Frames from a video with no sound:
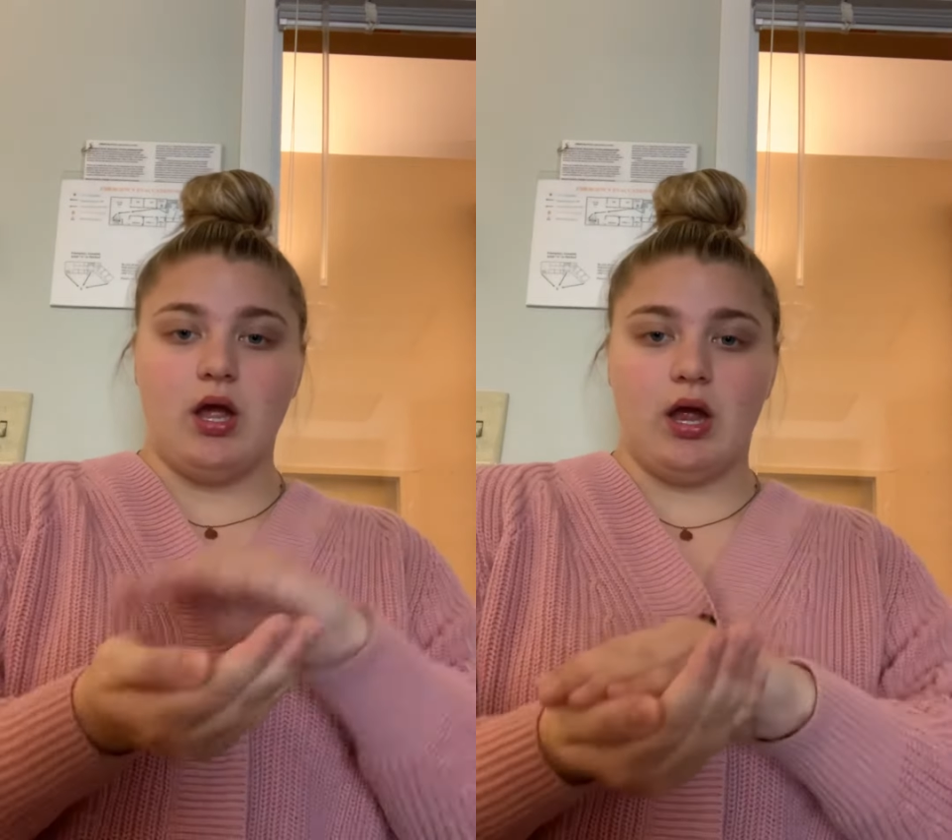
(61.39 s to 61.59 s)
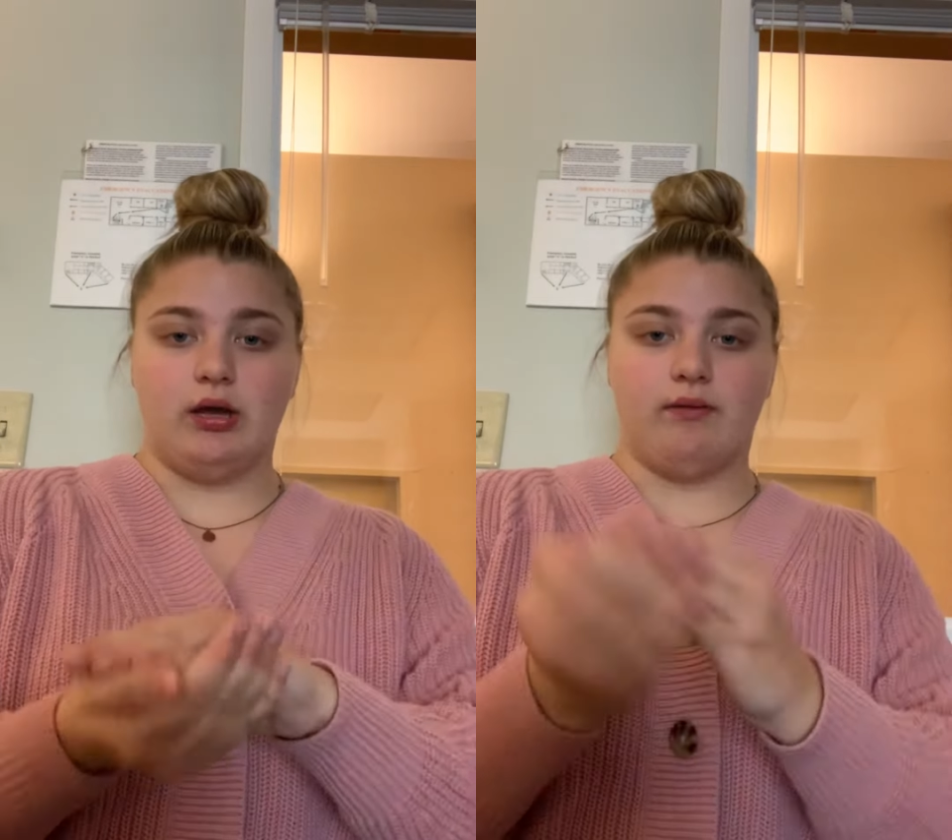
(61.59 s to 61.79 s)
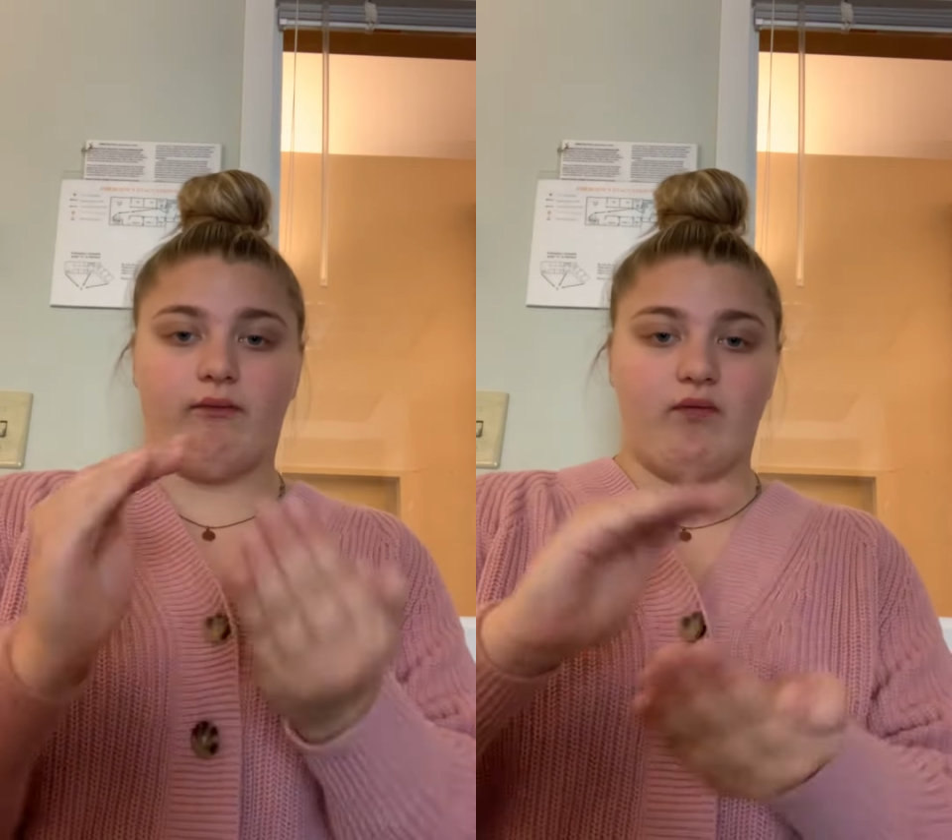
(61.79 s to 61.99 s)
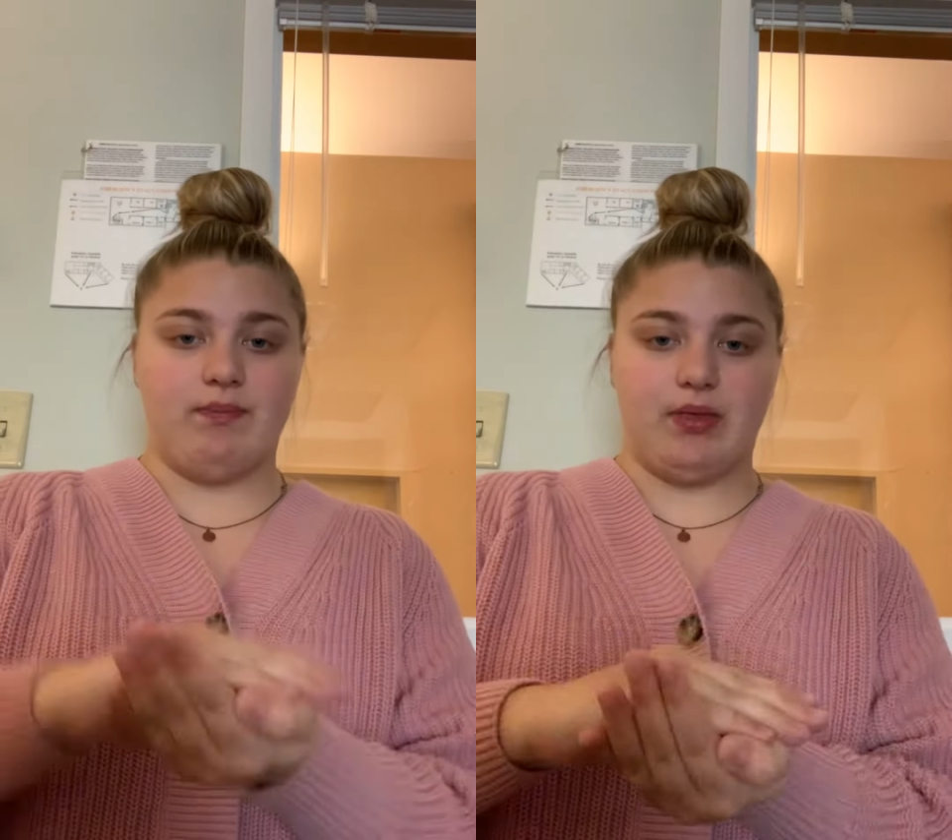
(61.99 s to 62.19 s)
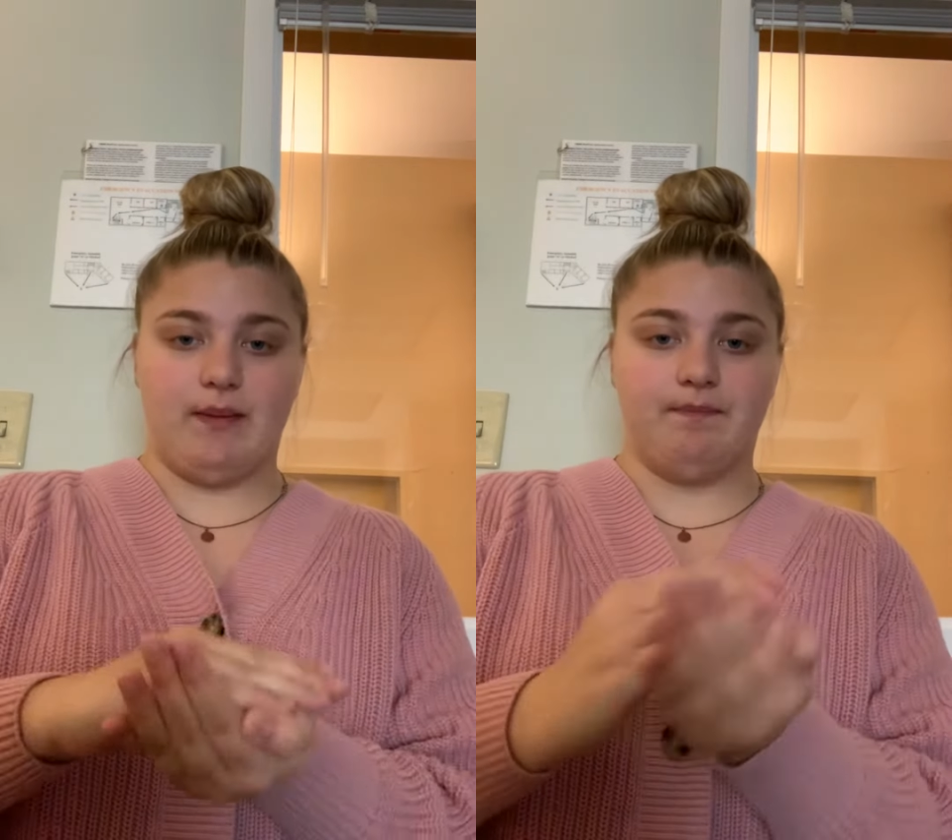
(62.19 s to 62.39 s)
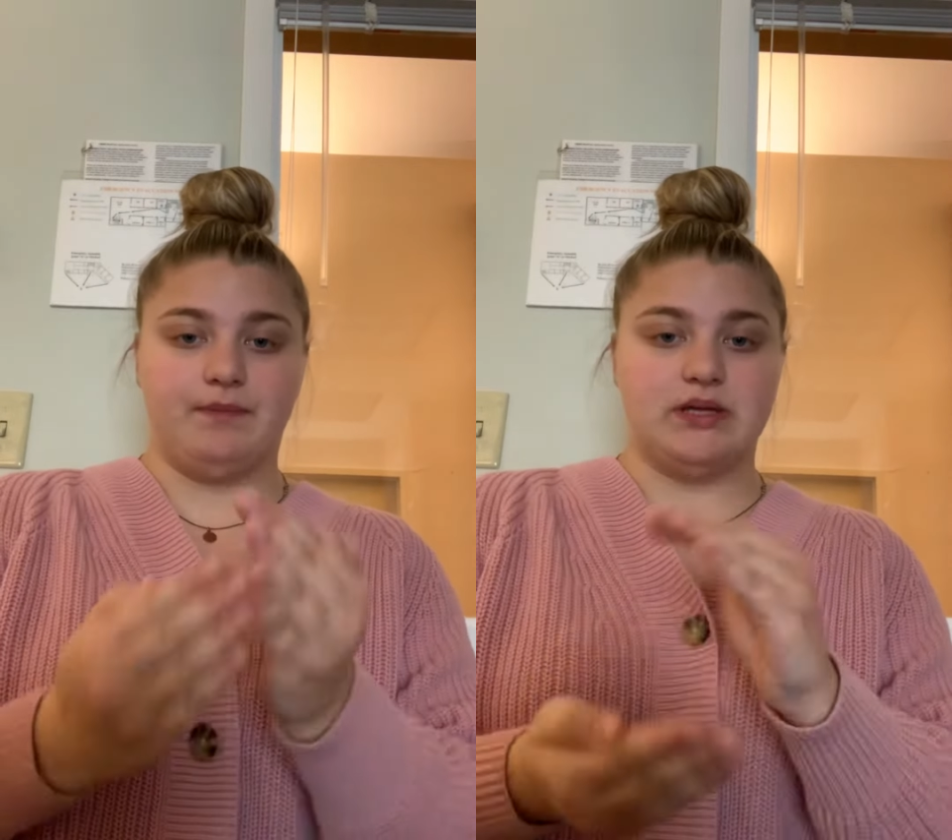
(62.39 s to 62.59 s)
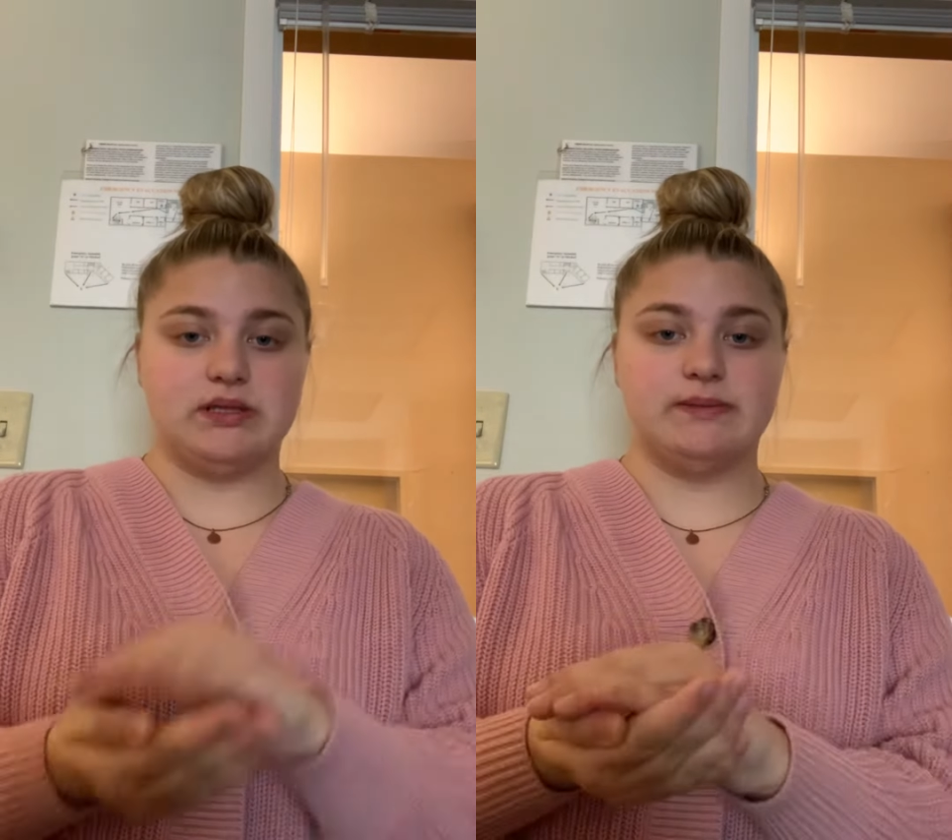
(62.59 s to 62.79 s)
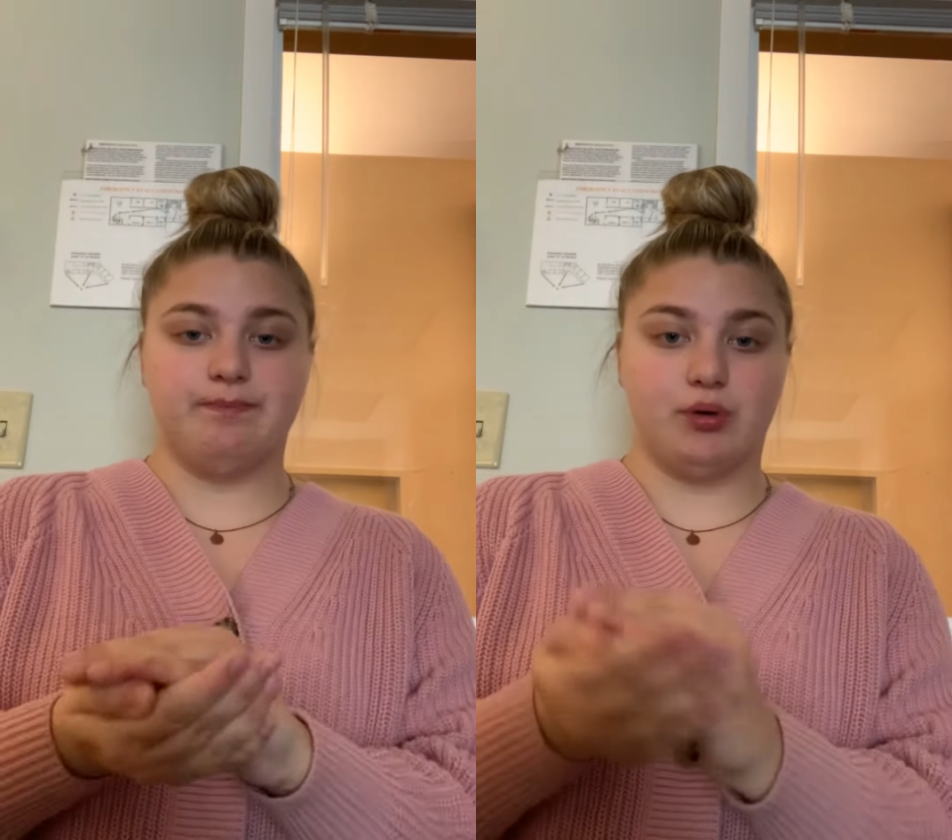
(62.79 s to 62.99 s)
and flip them. This
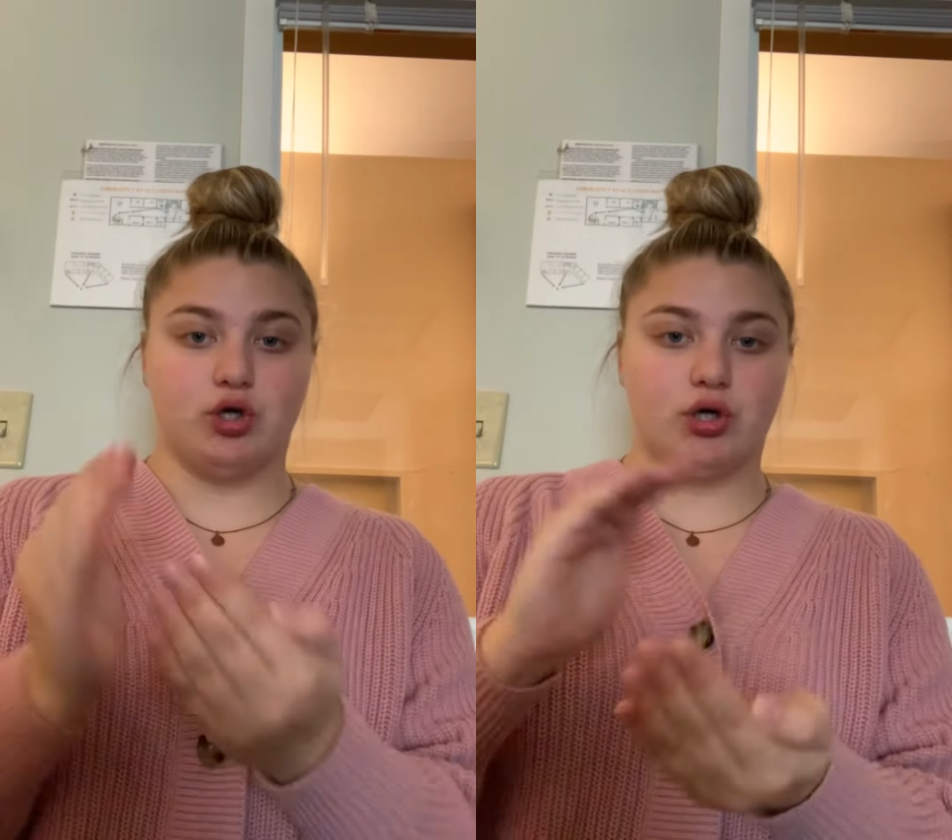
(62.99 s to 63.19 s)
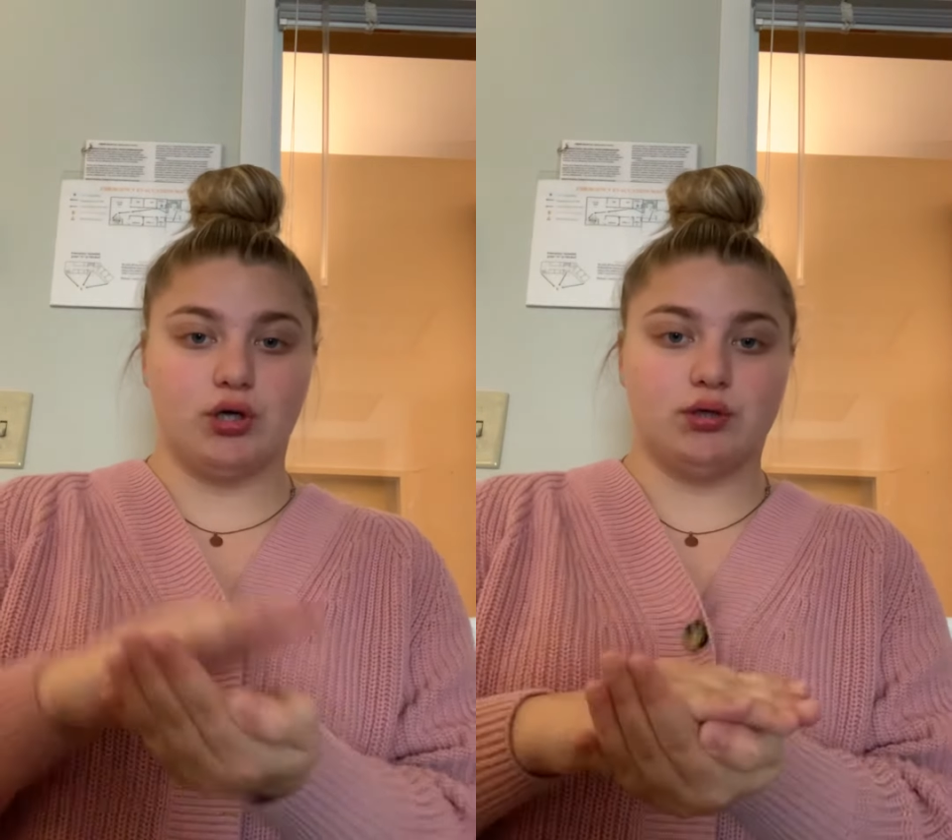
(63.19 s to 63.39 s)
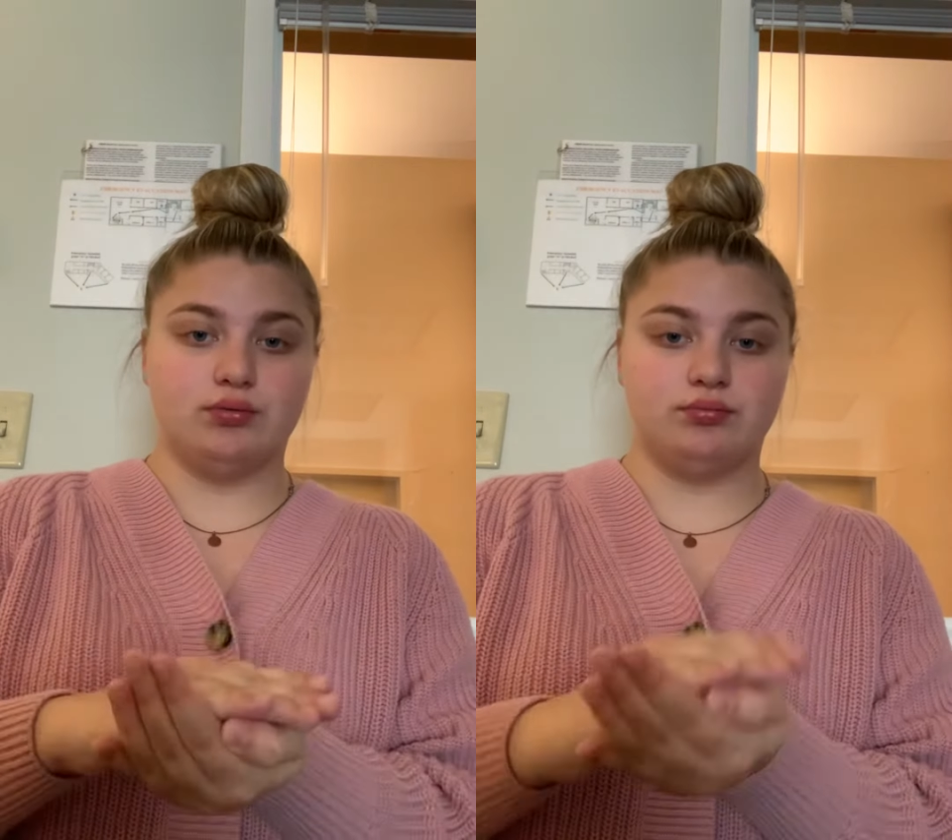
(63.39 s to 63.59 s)
is burger.